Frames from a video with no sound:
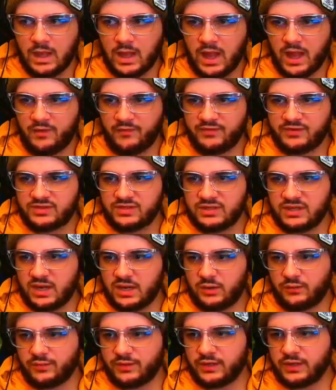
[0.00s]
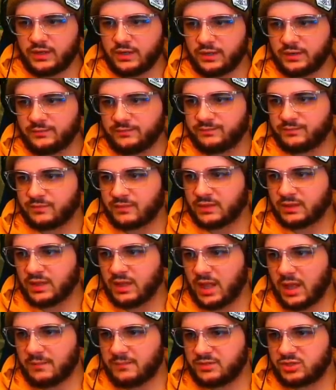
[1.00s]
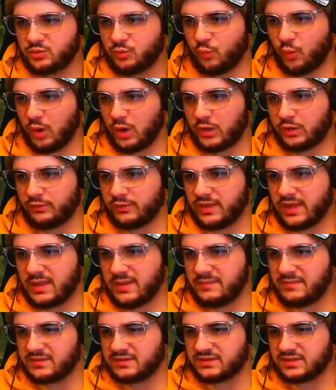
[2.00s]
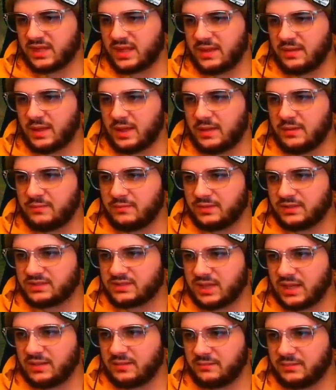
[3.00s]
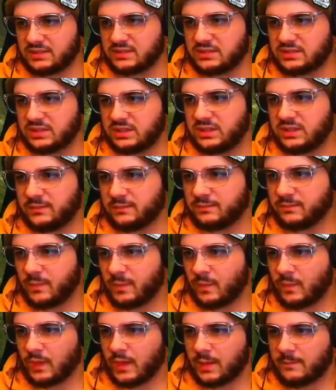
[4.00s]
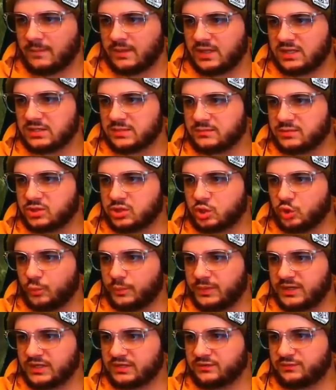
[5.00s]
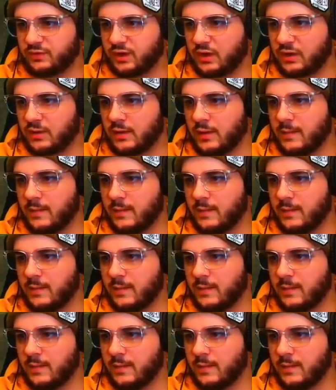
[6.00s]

Obviously not over here. I'm just wandering aimlessly, aimless, aimlessly because I'm stupid as fuck.